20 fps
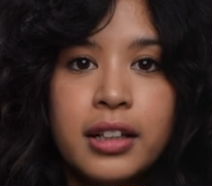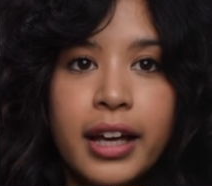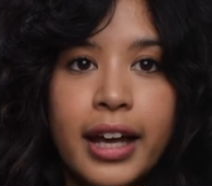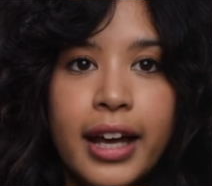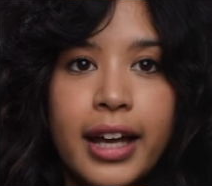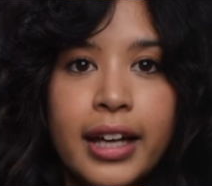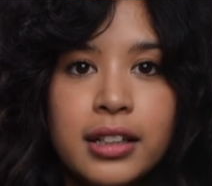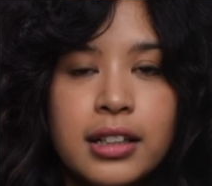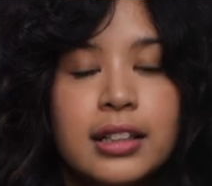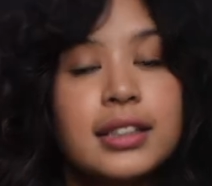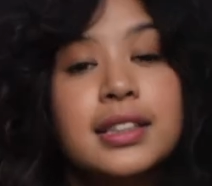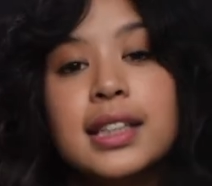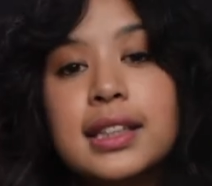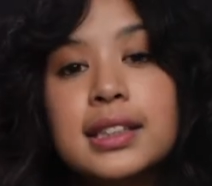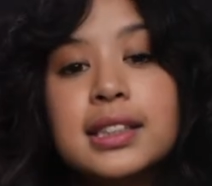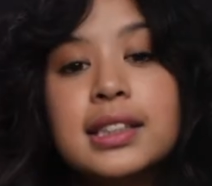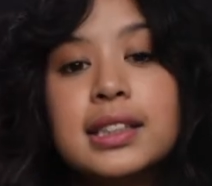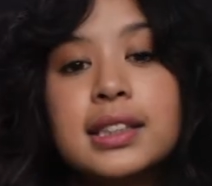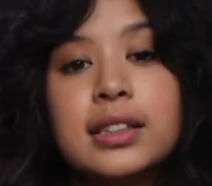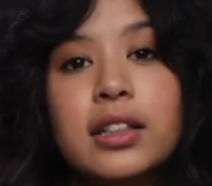and a
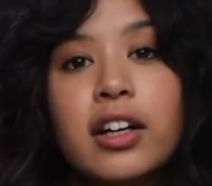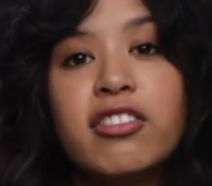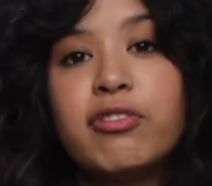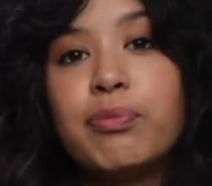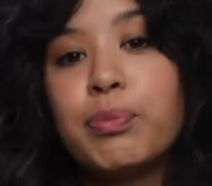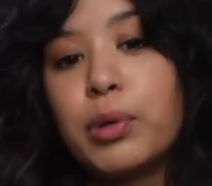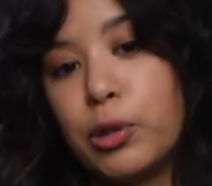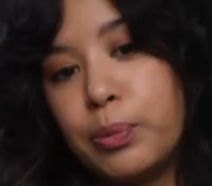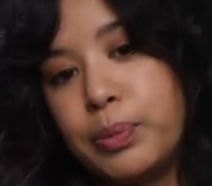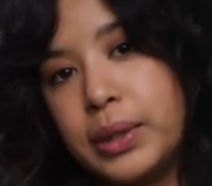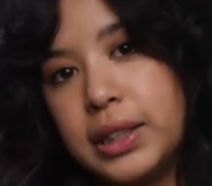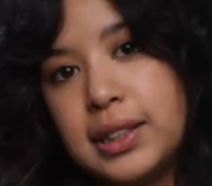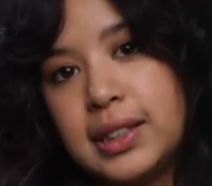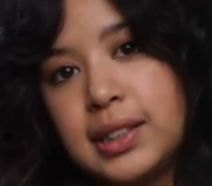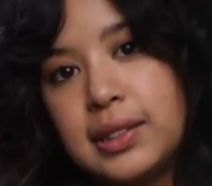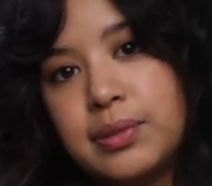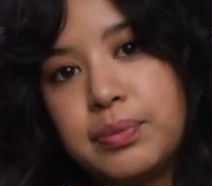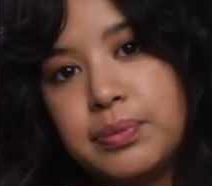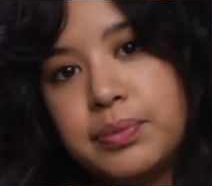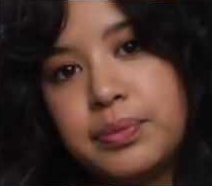sense of
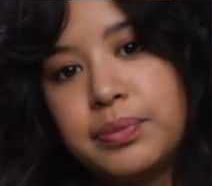purpose.